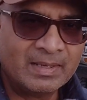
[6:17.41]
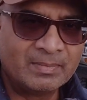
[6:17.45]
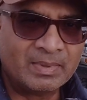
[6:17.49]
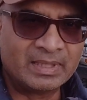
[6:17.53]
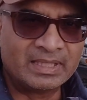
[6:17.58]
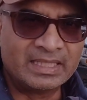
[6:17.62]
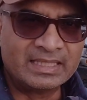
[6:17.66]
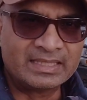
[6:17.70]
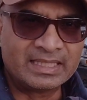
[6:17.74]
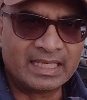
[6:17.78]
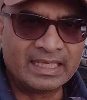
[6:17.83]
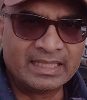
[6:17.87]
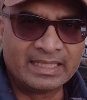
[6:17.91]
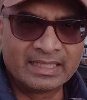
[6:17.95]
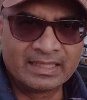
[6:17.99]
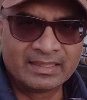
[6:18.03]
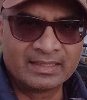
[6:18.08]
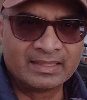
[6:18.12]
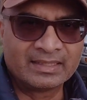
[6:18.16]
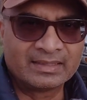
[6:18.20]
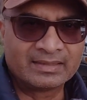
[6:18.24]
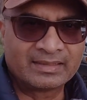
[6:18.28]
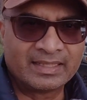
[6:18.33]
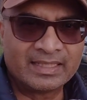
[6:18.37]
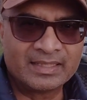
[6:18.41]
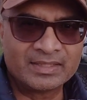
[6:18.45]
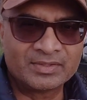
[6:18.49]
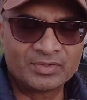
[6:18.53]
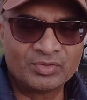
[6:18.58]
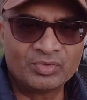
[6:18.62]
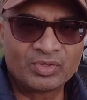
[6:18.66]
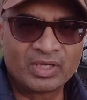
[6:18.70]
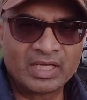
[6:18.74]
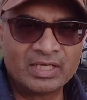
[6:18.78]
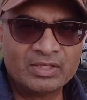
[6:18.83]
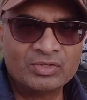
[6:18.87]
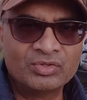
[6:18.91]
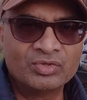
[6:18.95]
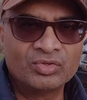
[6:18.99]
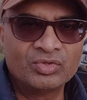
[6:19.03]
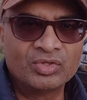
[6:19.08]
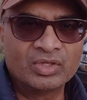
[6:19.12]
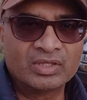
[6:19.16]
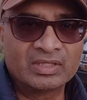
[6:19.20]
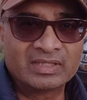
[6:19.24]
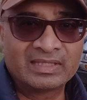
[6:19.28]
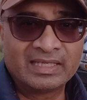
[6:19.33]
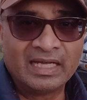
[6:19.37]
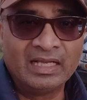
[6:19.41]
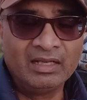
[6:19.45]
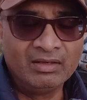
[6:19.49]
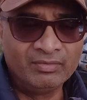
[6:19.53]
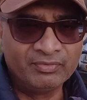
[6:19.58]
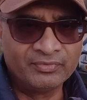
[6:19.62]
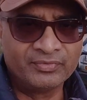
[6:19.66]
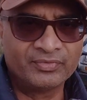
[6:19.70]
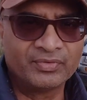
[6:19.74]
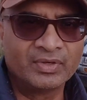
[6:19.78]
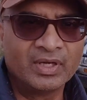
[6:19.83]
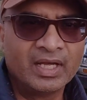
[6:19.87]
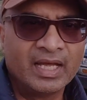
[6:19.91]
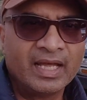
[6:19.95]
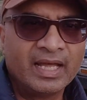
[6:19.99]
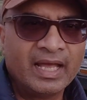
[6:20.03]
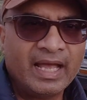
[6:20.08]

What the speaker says: but these are little things you can do yourself